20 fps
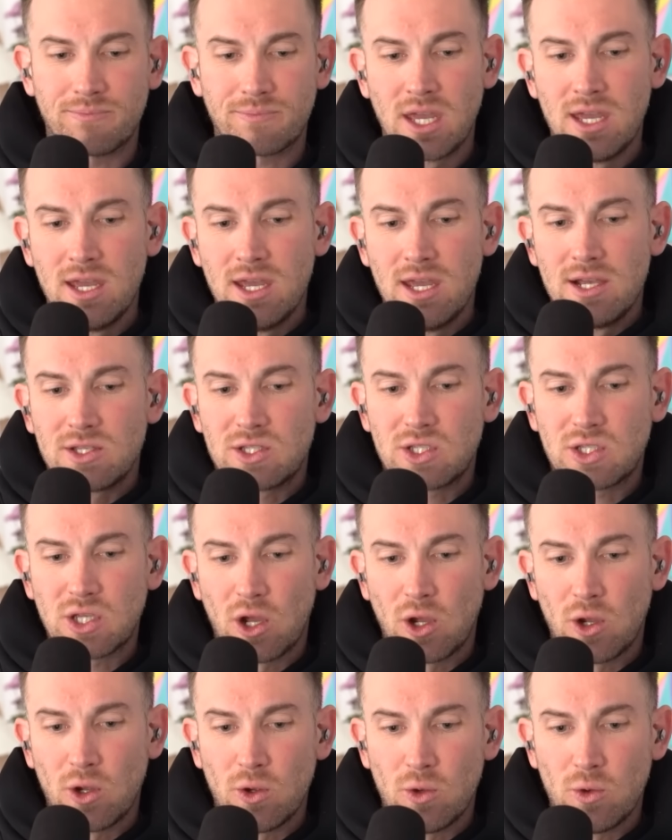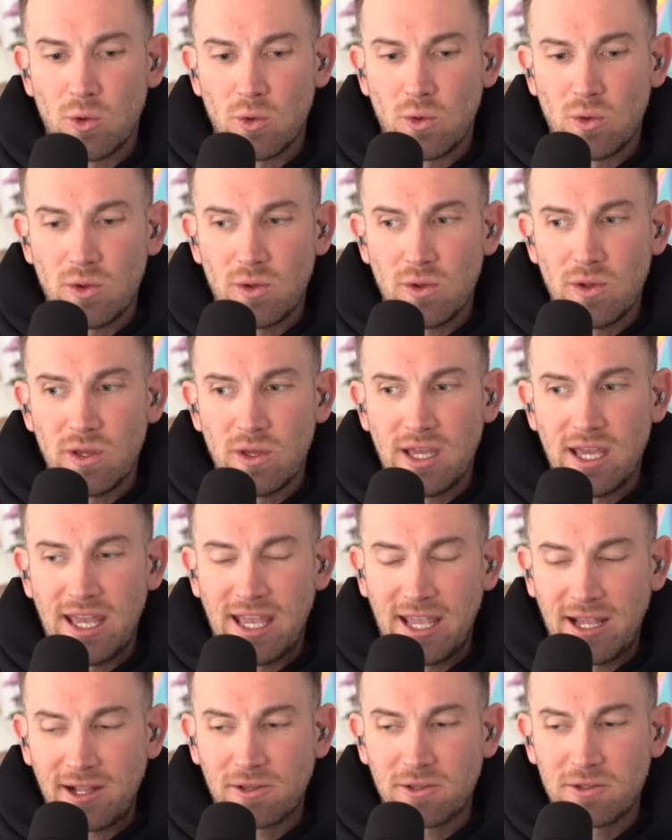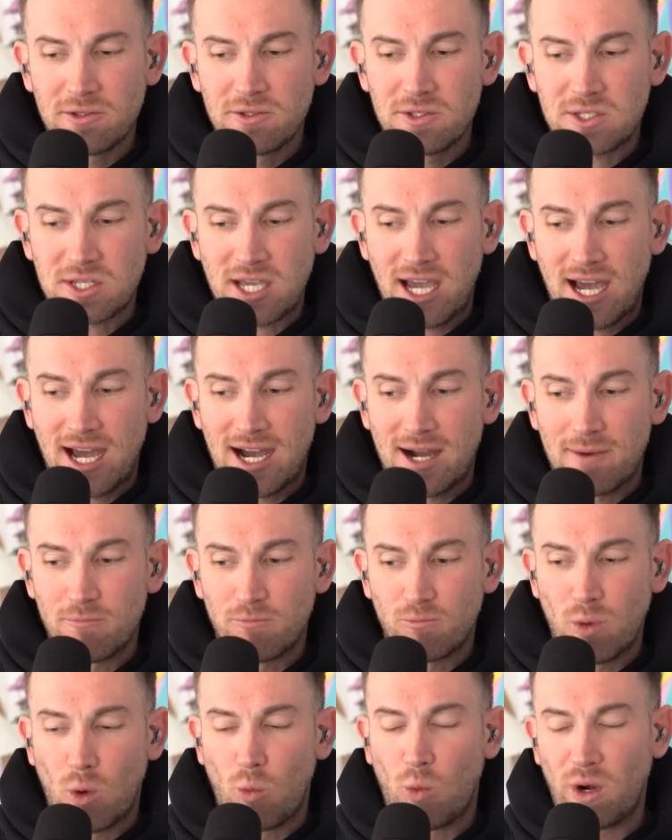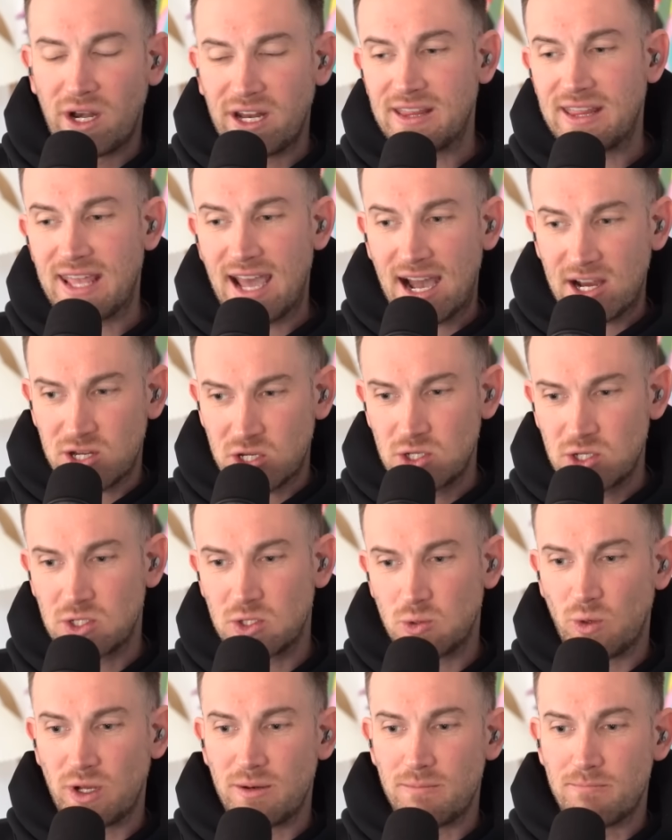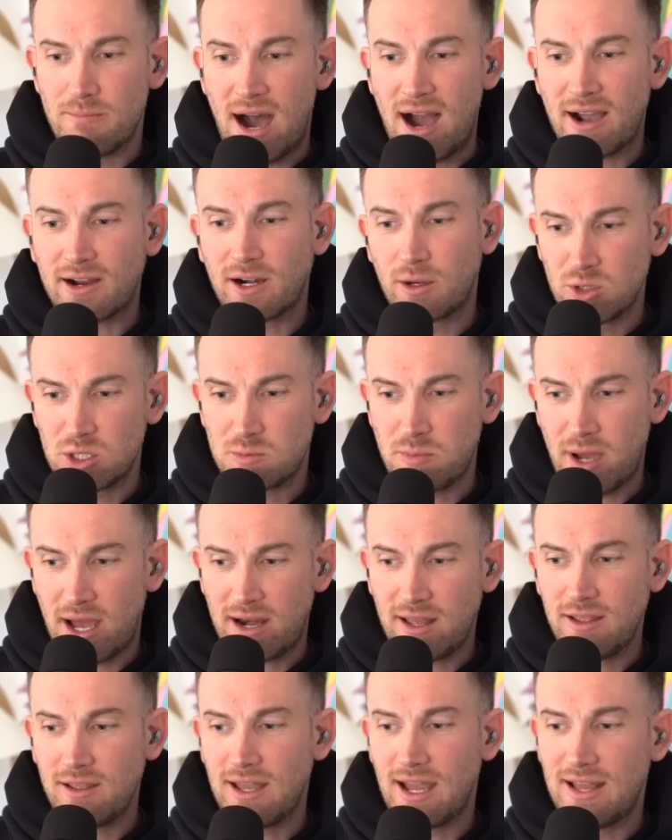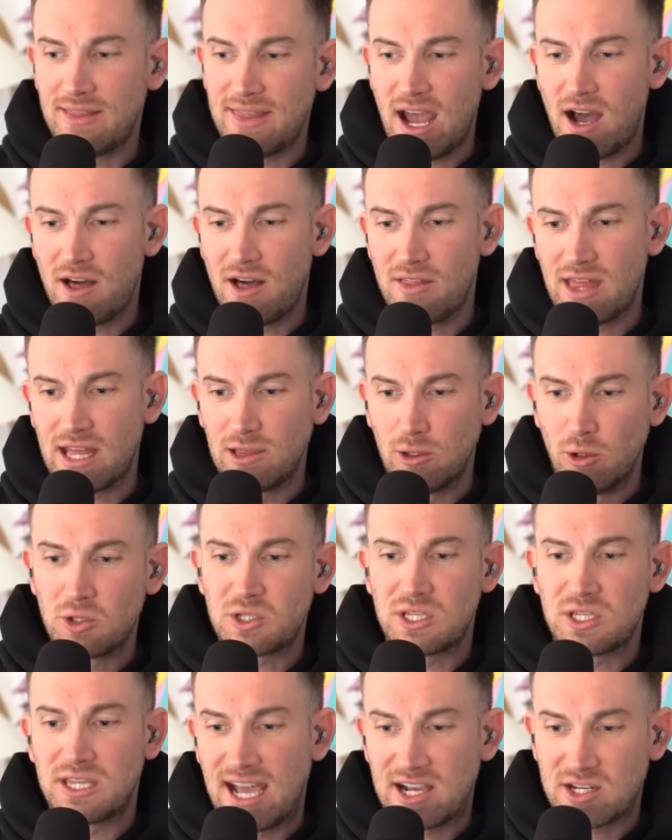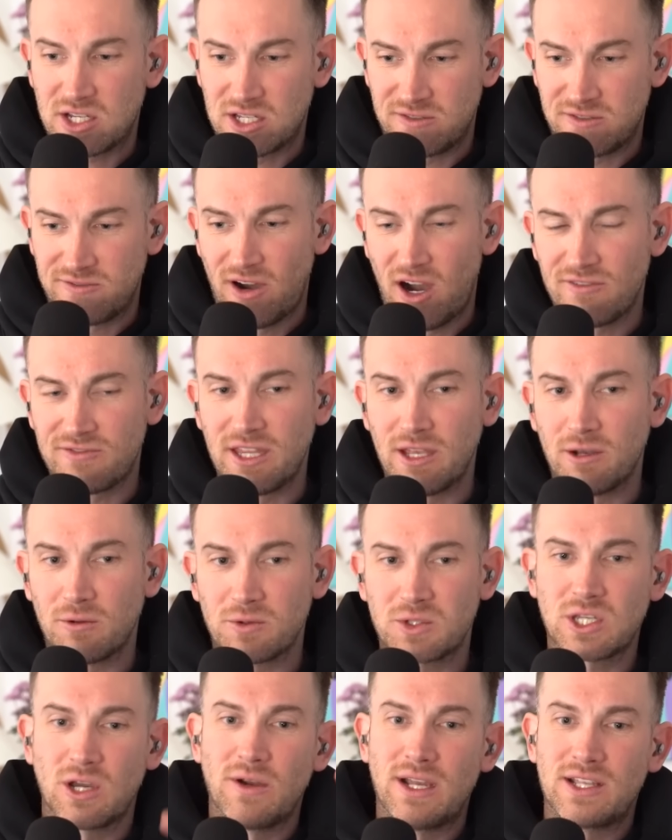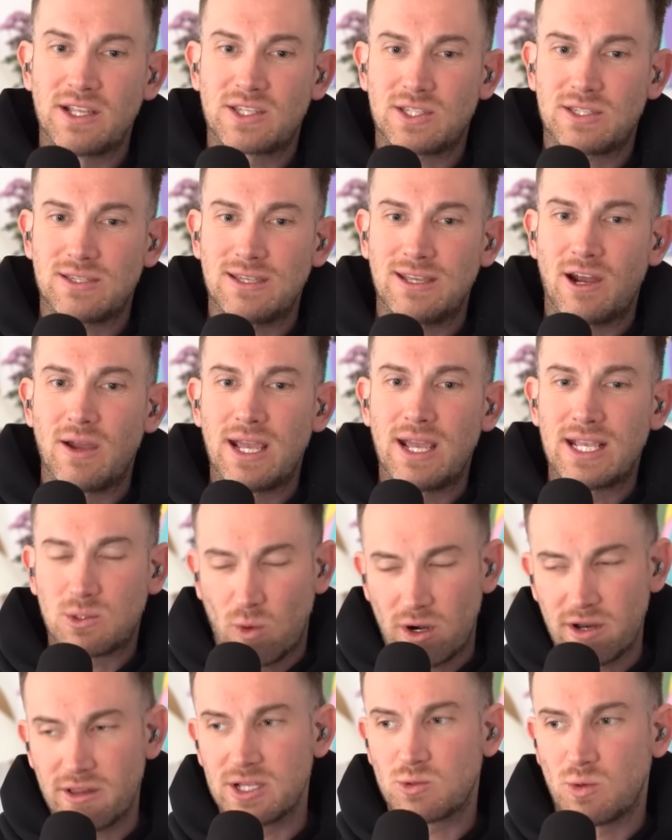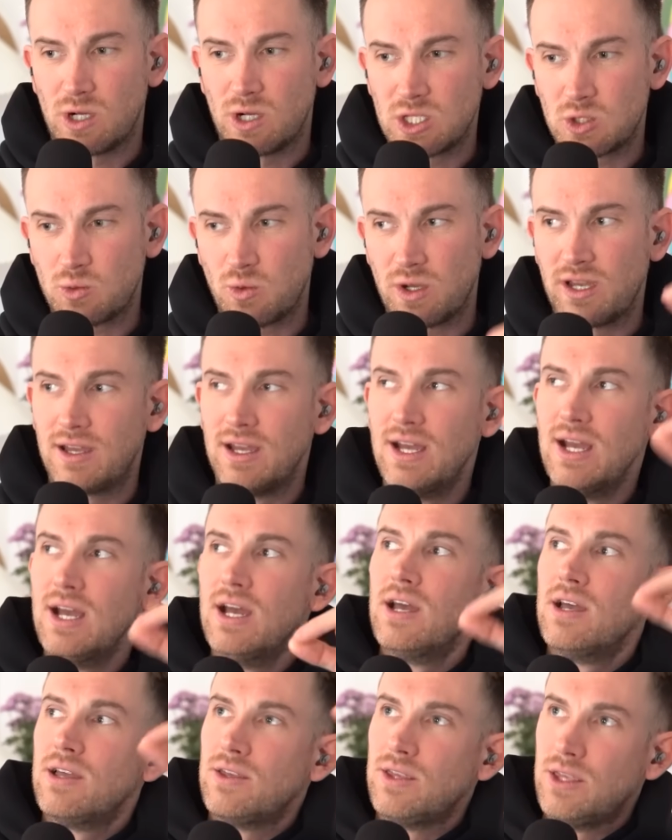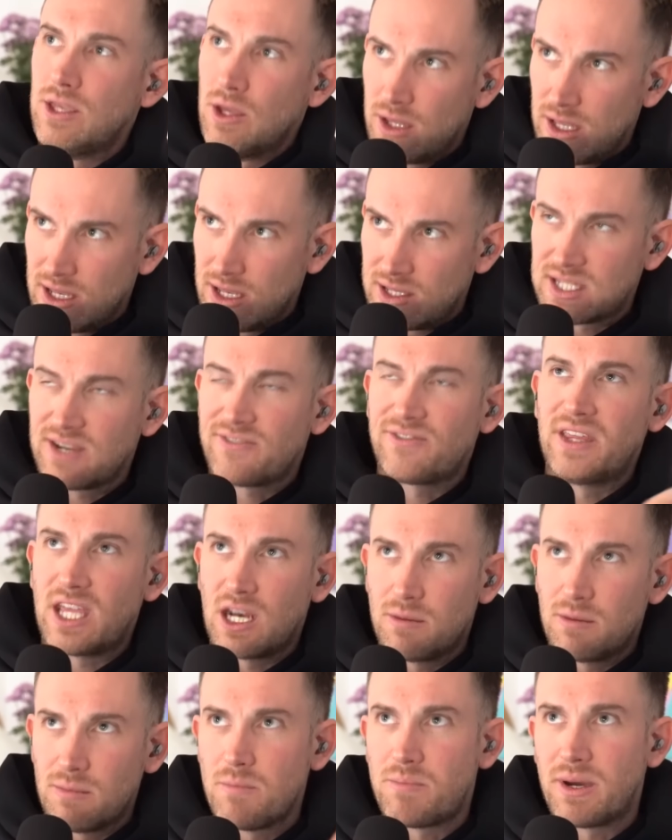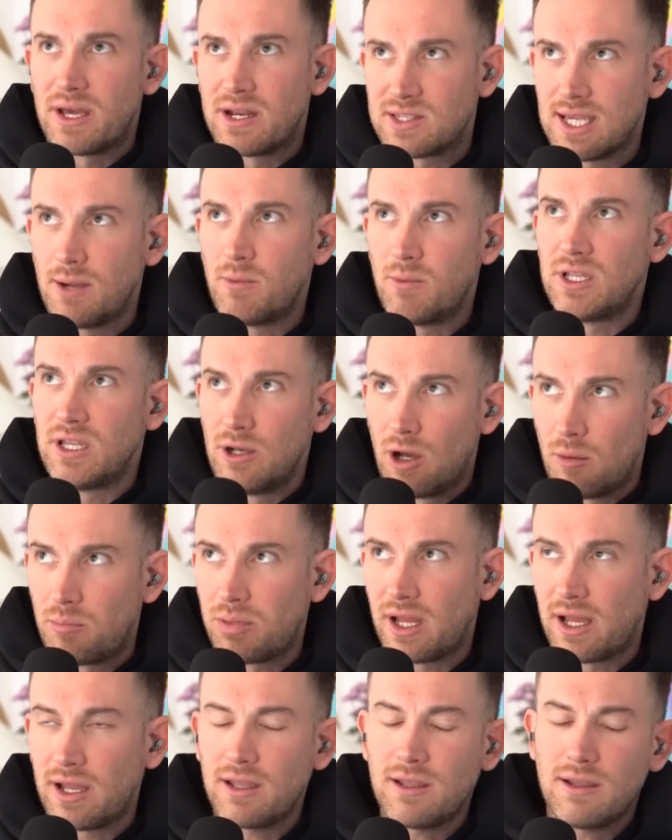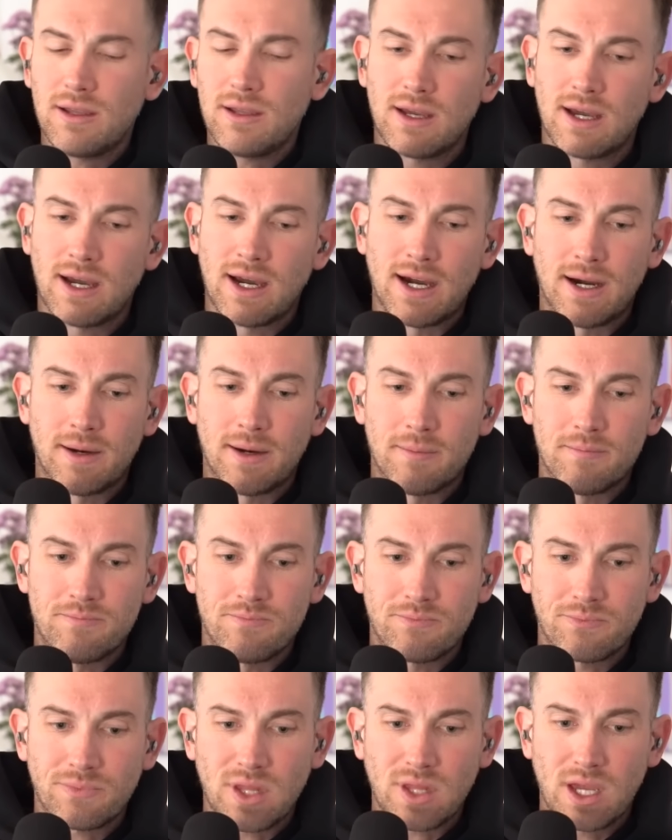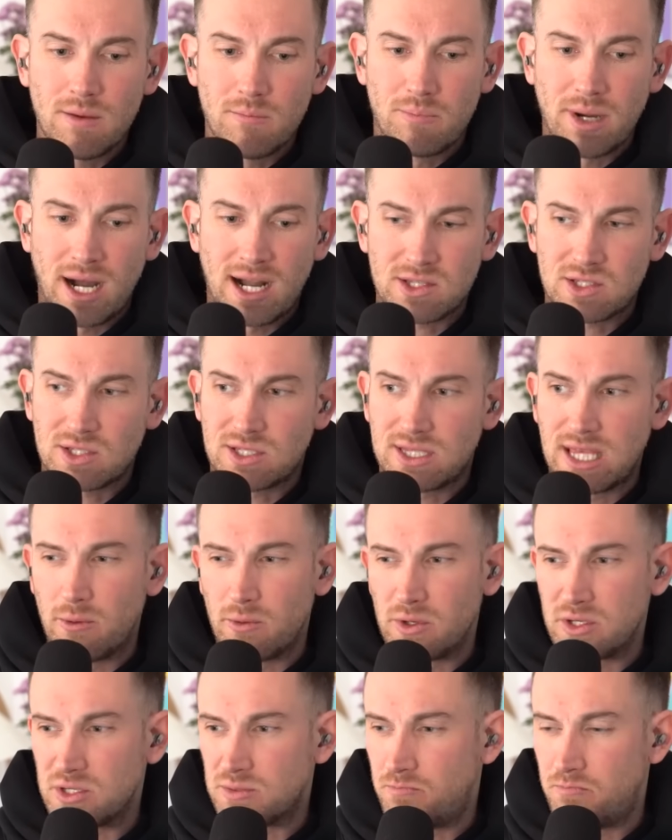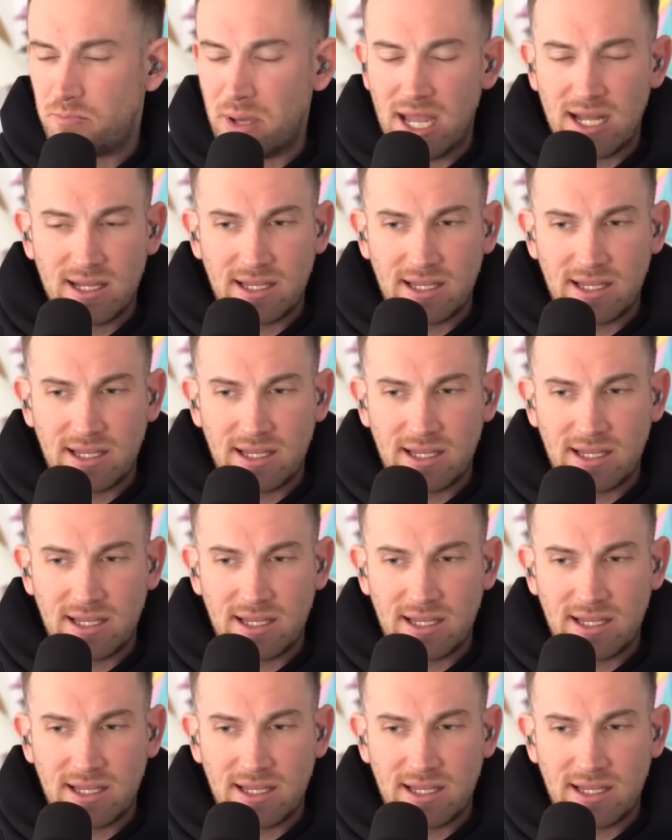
So England were winning the Ashes when Markram was batting, and now they're losing the Ashes 5-0. So it's you know, it's one of those ones where you're definitely going to be a better team when you're not playing. But there was barely a